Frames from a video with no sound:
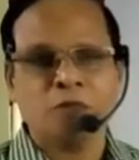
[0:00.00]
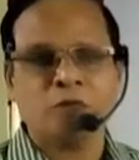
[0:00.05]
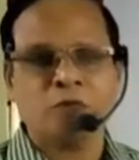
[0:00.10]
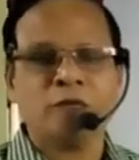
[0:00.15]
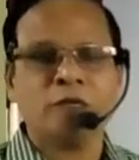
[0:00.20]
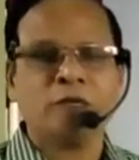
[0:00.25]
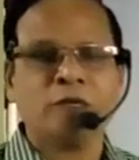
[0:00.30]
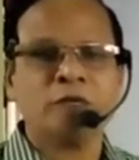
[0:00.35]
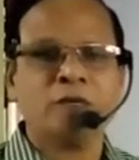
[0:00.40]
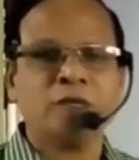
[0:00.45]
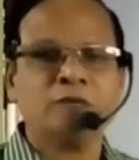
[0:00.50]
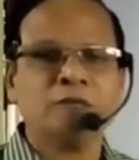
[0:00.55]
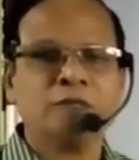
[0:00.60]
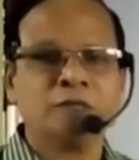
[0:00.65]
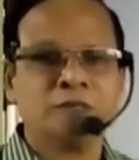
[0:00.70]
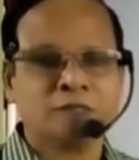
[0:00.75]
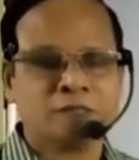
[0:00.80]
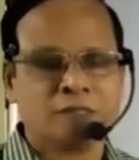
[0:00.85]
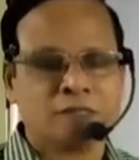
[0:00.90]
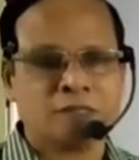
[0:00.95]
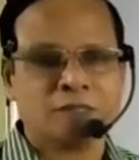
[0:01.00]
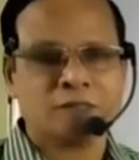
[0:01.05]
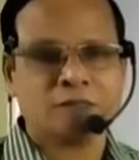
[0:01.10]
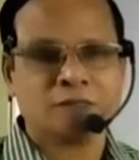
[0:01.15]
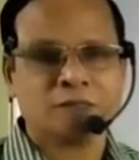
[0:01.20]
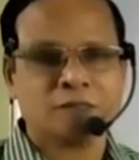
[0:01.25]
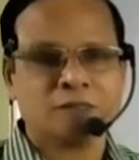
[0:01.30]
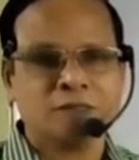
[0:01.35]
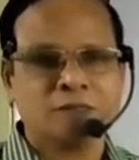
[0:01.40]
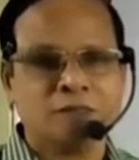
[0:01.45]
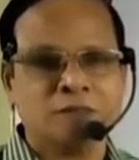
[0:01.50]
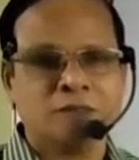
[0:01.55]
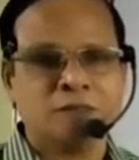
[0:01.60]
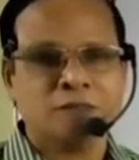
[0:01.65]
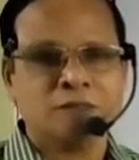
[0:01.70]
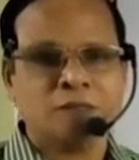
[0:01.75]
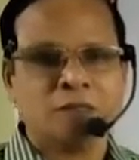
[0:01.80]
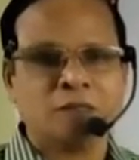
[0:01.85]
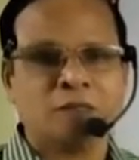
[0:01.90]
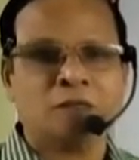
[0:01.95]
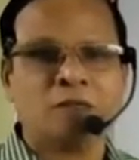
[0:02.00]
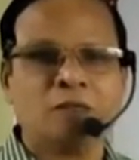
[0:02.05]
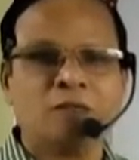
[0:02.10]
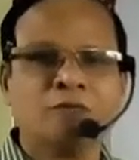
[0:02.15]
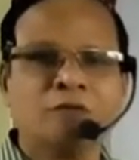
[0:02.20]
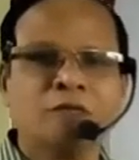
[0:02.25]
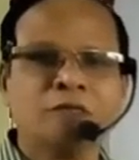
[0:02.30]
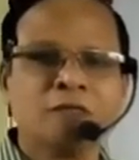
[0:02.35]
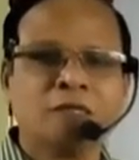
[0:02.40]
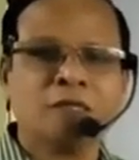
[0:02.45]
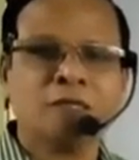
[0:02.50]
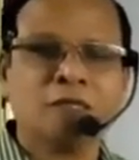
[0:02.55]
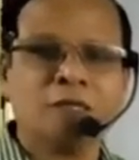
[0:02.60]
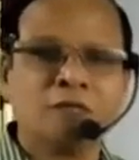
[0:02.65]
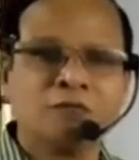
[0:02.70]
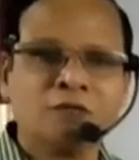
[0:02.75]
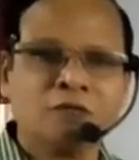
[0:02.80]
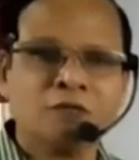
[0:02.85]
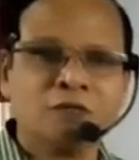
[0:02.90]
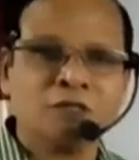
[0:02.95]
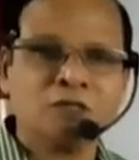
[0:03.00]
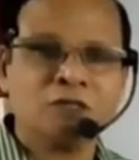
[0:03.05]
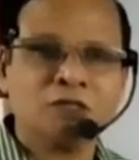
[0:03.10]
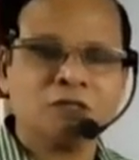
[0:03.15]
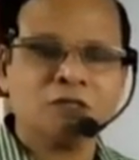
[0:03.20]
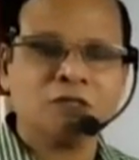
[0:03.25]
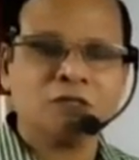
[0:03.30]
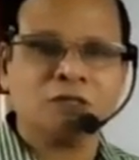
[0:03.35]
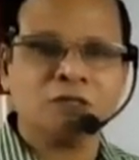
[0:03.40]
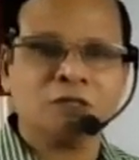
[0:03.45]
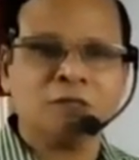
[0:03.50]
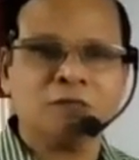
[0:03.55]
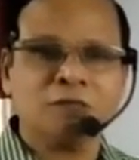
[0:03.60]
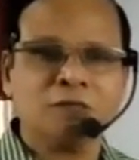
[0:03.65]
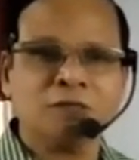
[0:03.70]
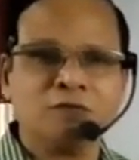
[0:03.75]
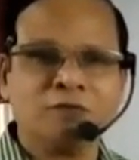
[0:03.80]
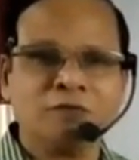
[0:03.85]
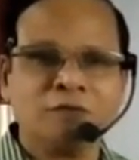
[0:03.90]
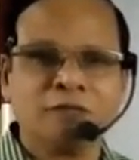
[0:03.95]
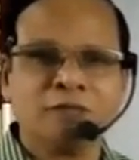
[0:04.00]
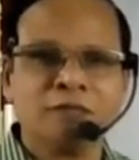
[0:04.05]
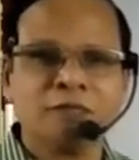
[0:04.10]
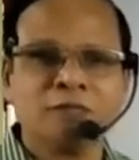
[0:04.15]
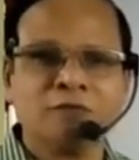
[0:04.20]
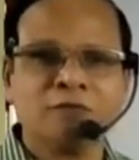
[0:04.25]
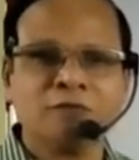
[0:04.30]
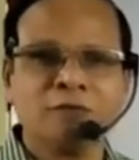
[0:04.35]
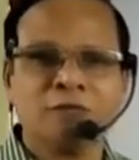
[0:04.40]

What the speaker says: We have the cells. They are always undifferentiated, dividing